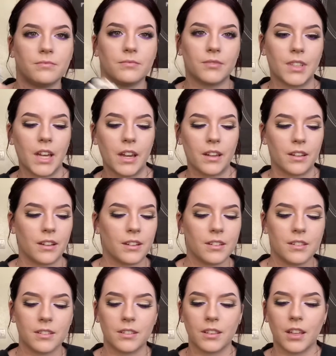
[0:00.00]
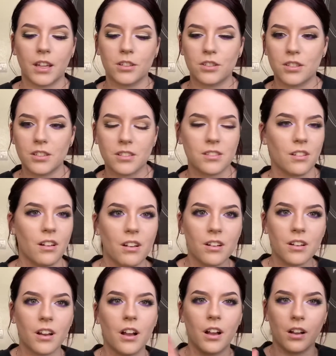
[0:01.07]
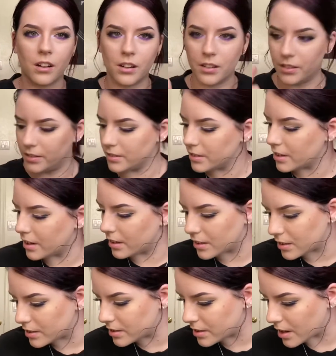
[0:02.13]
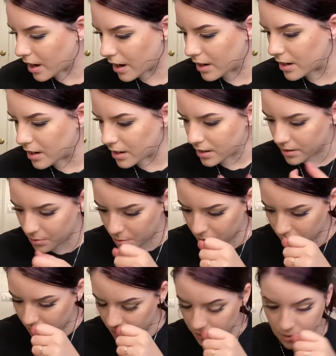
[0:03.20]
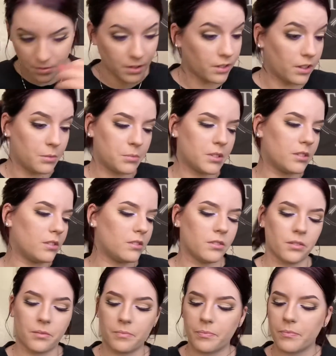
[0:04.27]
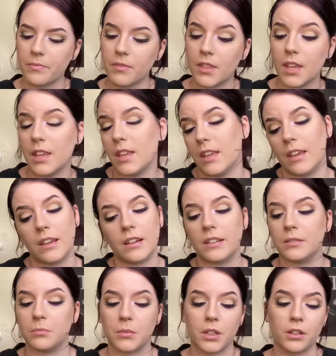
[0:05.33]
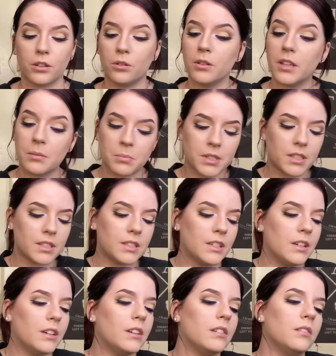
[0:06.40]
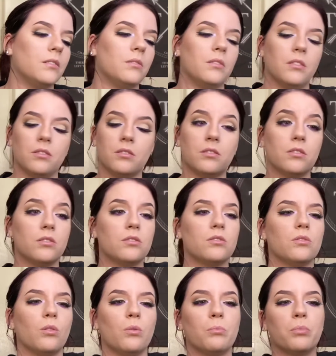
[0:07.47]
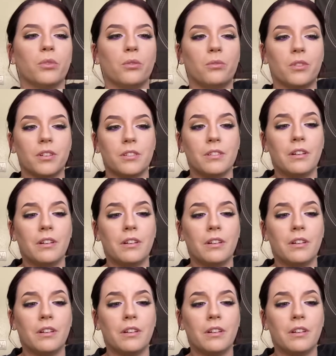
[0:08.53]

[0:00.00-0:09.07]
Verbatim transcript: okay, lashes are on, and I was doing lips, so gonna do lips. Dude, this is so broken.